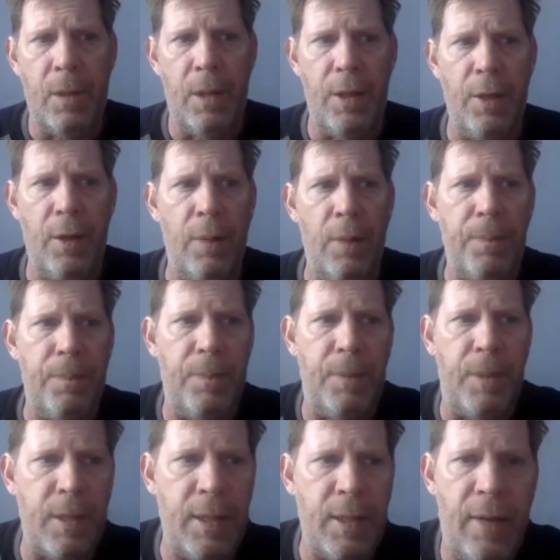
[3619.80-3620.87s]
Europe
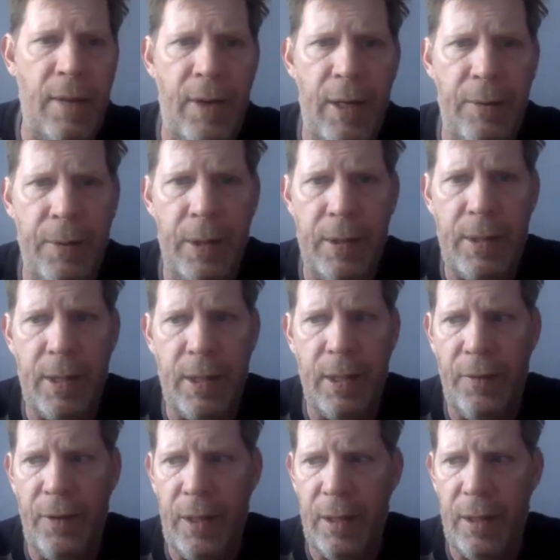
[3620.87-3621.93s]
doesn't have any real
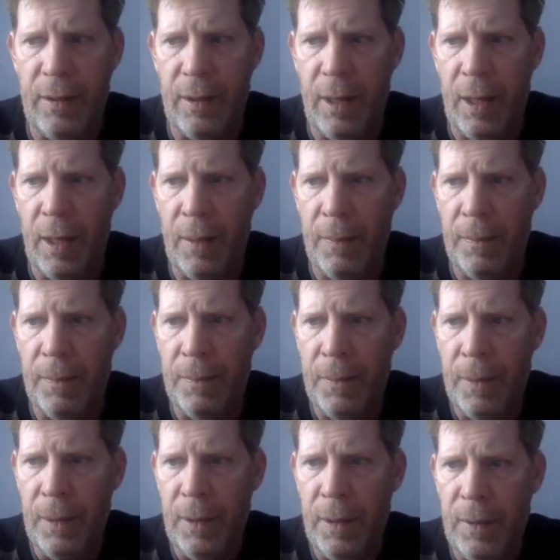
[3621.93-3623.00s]
significant um,
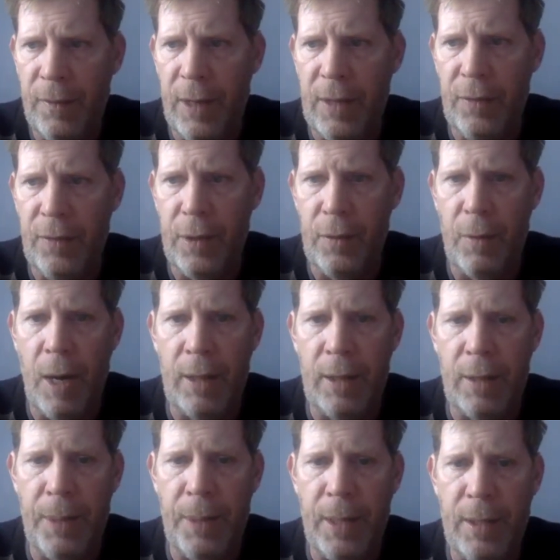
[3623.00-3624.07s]
phosphorus rock
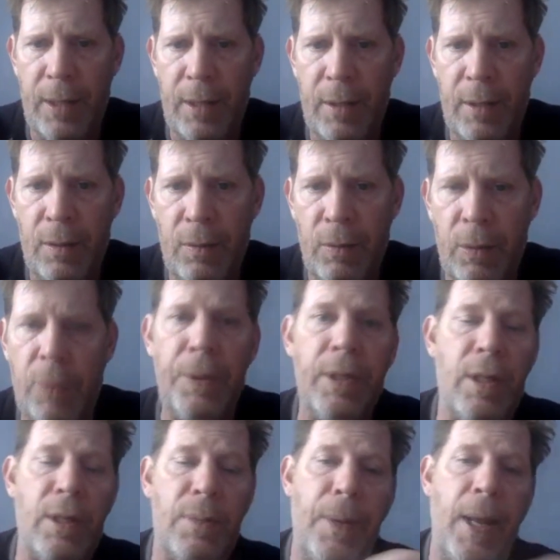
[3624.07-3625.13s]
deposits. Which
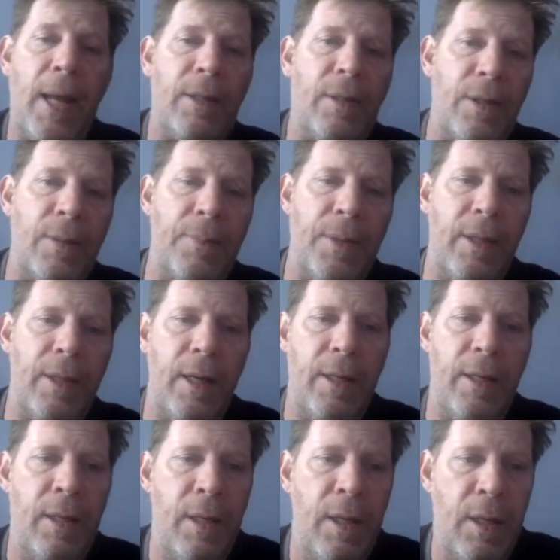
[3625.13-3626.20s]
brings us back to something that
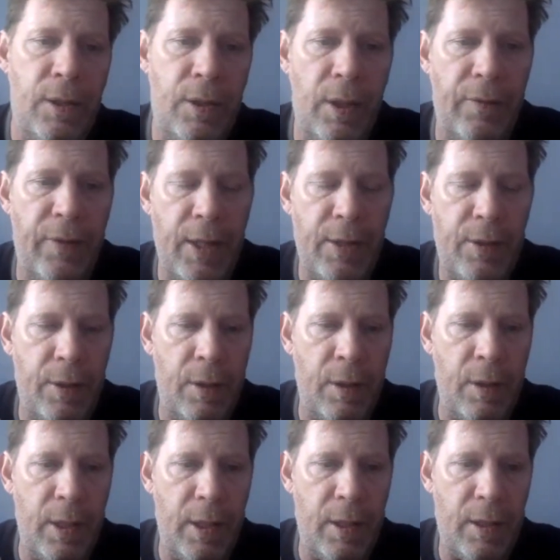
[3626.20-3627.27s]
I should have answered
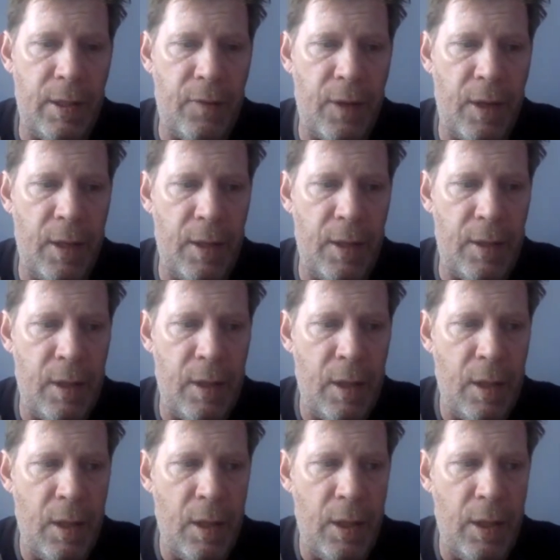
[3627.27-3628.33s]
earlier, as far as,
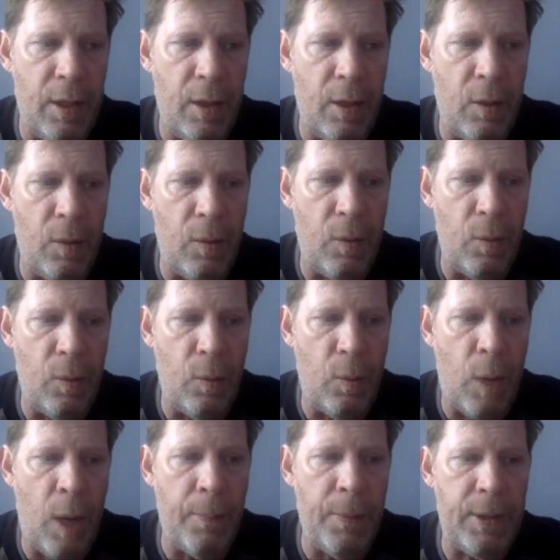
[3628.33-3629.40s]
you know,
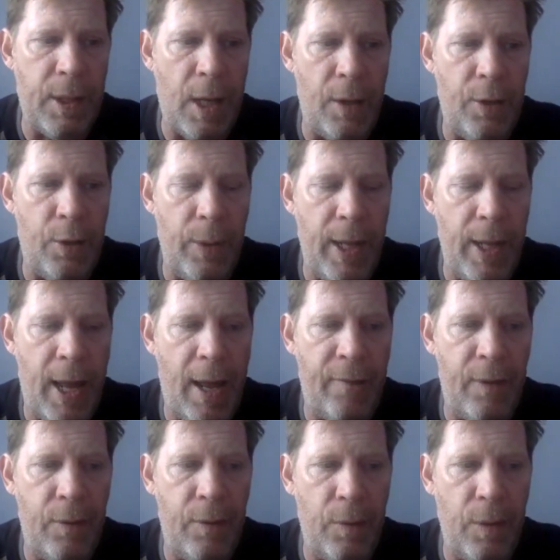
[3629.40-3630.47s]
how much do we
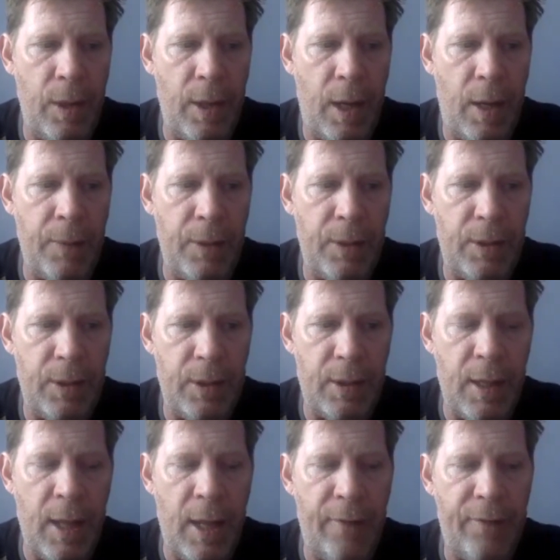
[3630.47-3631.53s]
have and, and how much
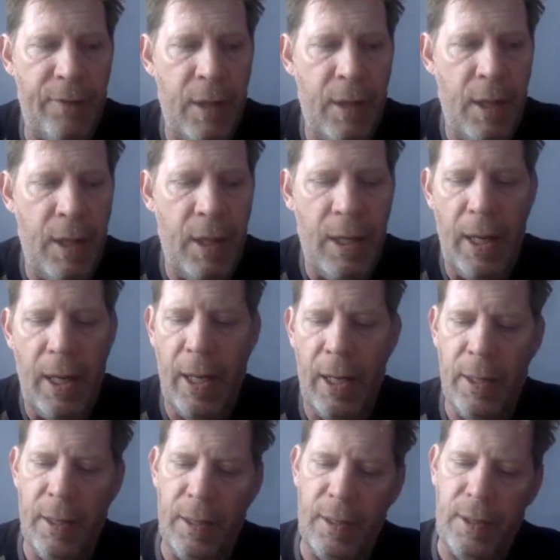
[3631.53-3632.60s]
is left.
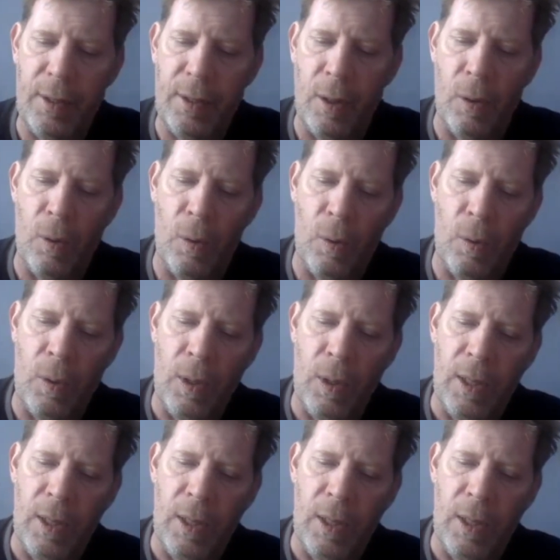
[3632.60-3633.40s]
And so